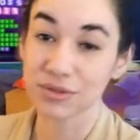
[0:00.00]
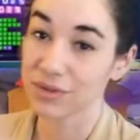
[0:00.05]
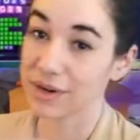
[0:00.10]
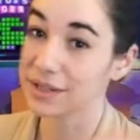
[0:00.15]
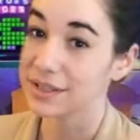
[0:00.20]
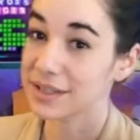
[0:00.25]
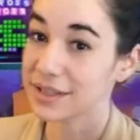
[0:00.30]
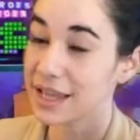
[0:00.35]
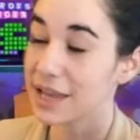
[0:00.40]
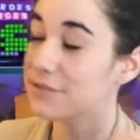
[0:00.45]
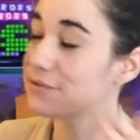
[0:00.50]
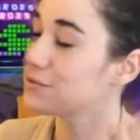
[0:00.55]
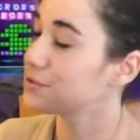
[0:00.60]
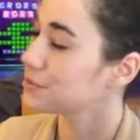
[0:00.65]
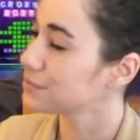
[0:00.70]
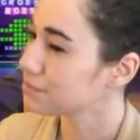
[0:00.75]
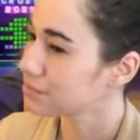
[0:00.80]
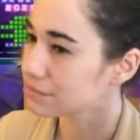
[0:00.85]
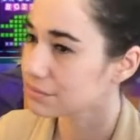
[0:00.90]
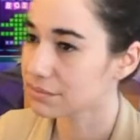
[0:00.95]
right to left,
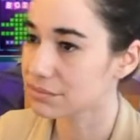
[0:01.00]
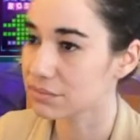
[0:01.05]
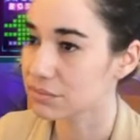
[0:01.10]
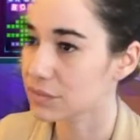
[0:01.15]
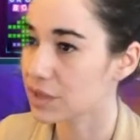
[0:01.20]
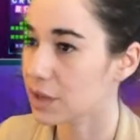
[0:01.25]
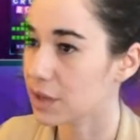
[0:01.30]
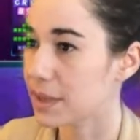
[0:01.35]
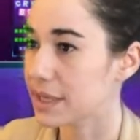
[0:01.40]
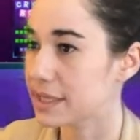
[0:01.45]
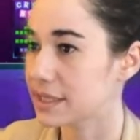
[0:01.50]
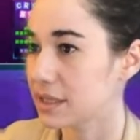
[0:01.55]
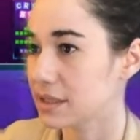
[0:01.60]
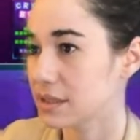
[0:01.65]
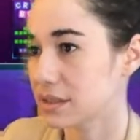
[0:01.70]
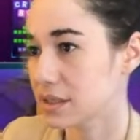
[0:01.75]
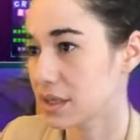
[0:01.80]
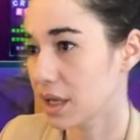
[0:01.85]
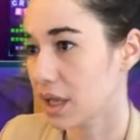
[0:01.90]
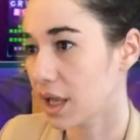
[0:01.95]
they make
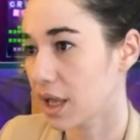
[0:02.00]
sense.